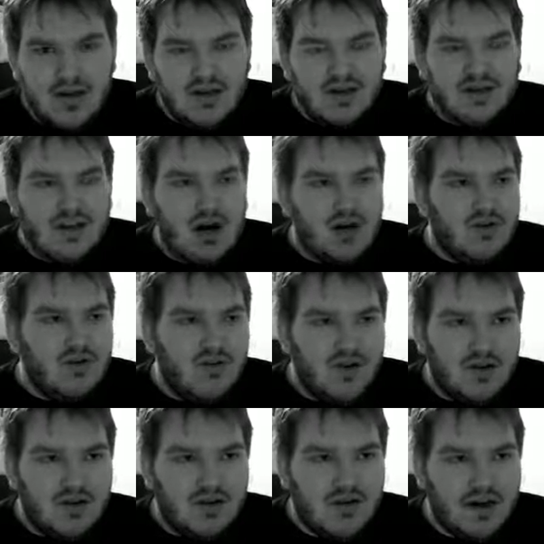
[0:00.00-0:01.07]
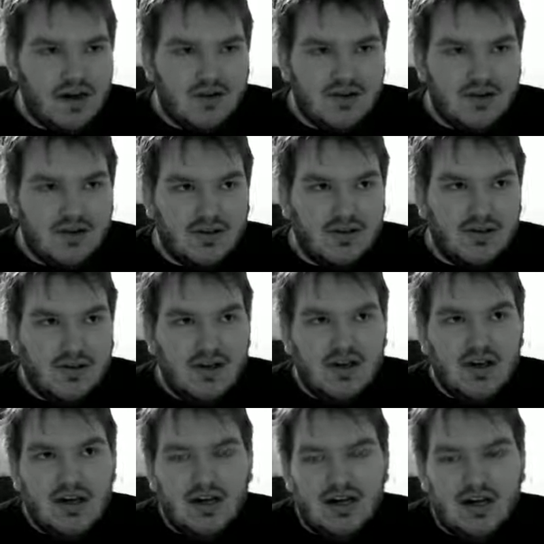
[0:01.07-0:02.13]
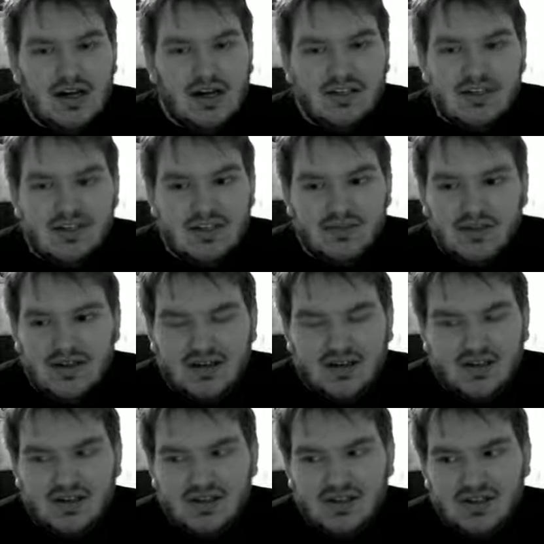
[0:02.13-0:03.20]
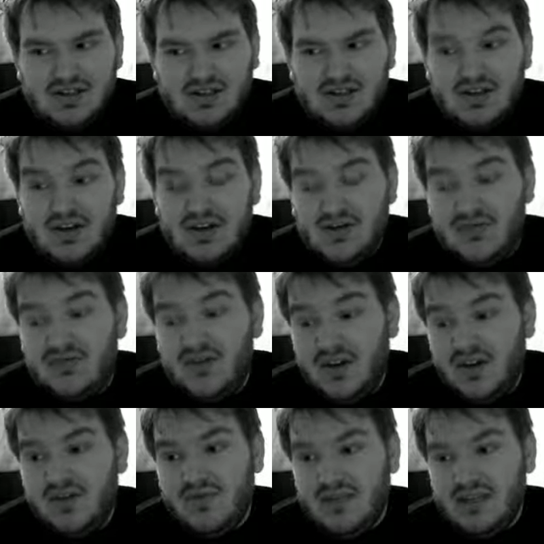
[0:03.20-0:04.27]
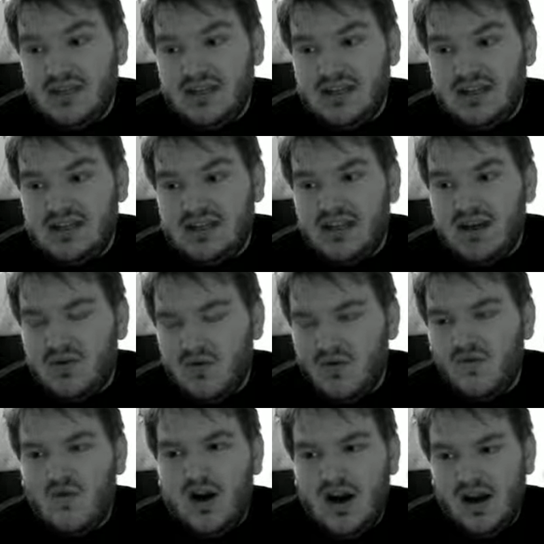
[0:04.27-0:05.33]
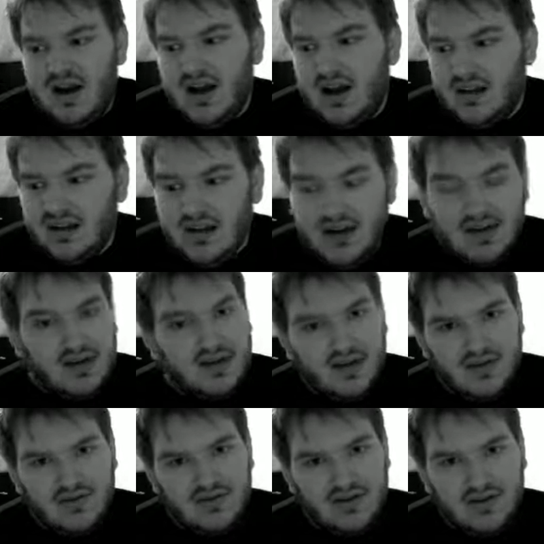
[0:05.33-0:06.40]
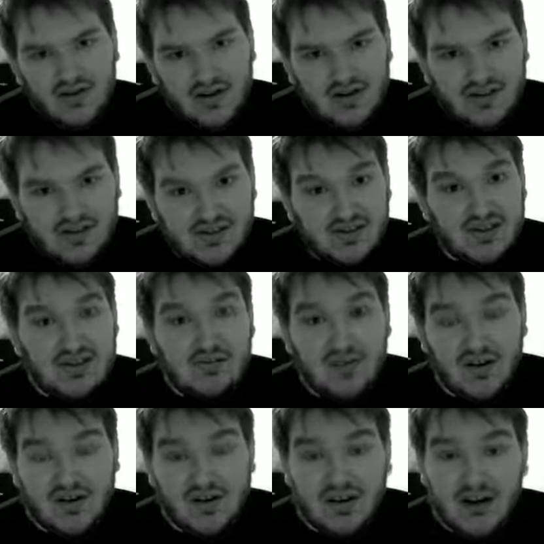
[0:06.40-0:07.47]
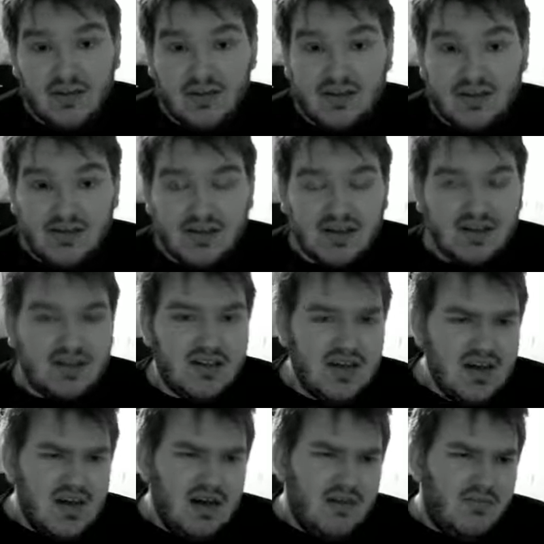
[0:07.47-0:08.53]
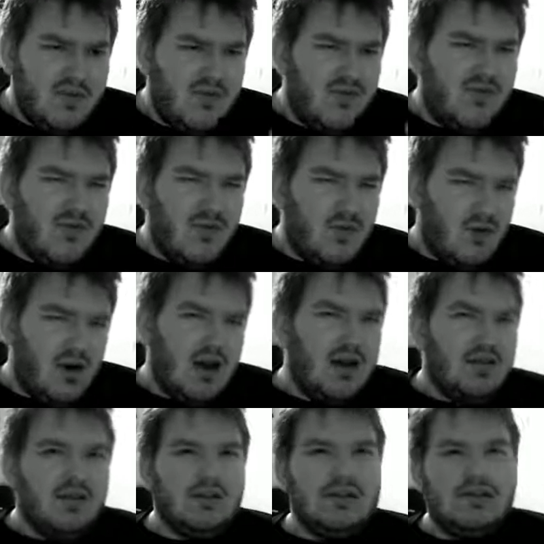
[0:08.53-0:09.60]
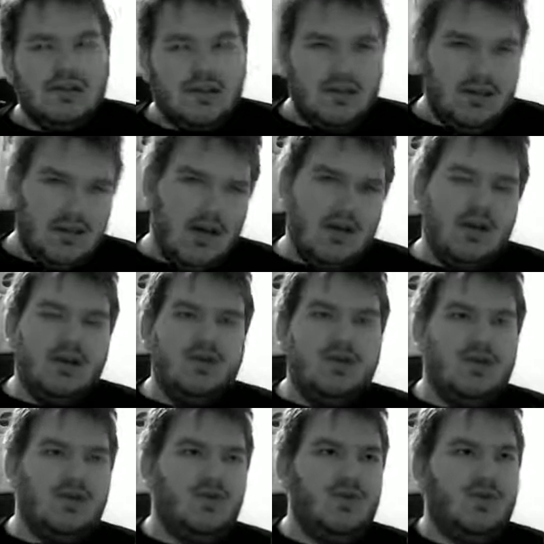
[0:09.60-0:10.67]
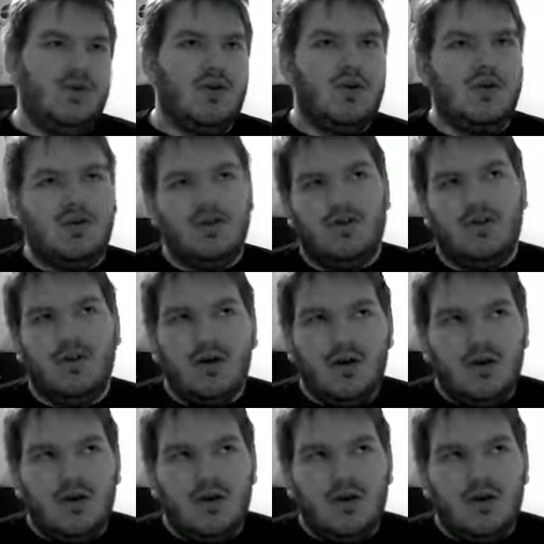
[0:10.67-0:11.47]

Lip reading: This Otto Warnick character, as the inspector, is just, he's really, really intense, and why I liked that Do Not Take It Seriously brought that up is because before I listened to her